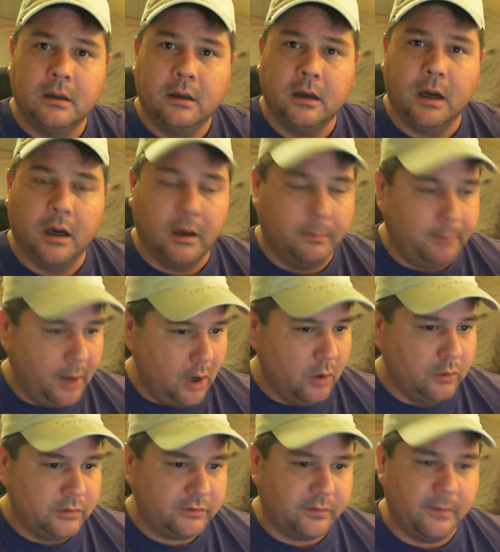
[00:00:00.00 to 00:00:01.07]

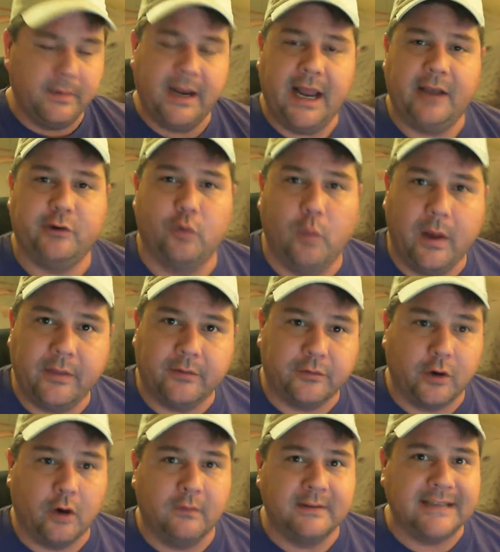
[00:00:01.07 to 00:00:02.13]
posts from the National Weather
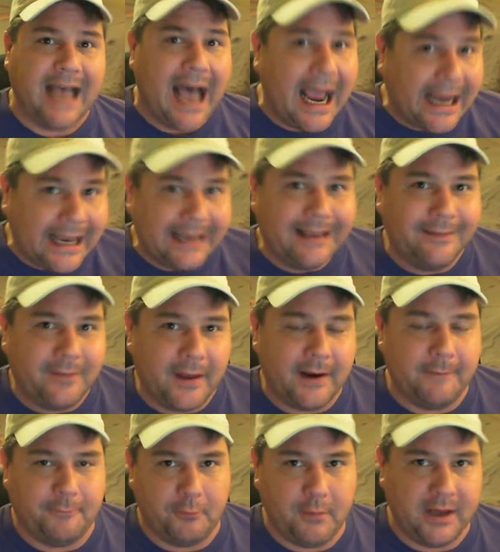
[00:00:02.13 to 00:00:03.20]
Service. I can get that
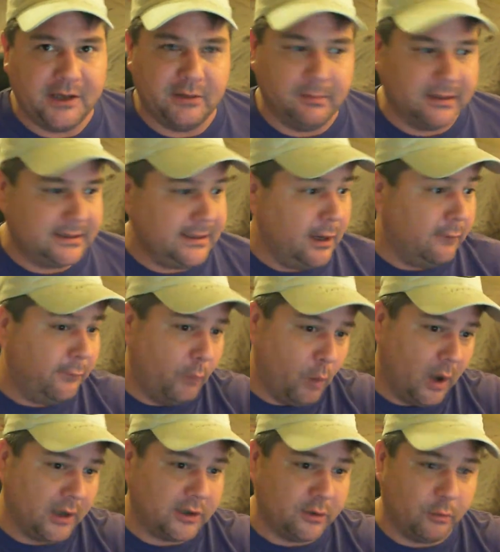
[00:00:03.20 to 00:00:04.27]
information myself or
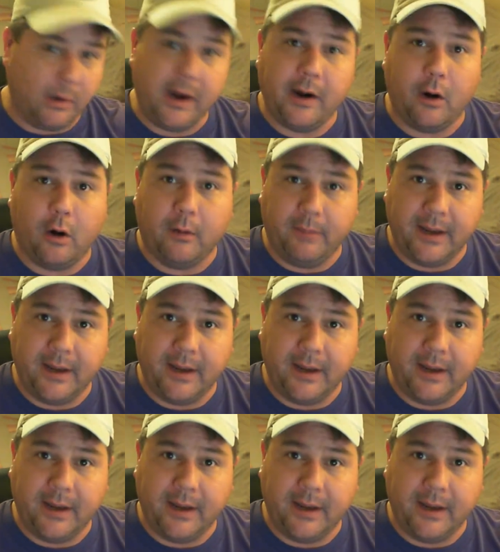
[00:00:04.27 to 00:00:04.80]
watch the radar and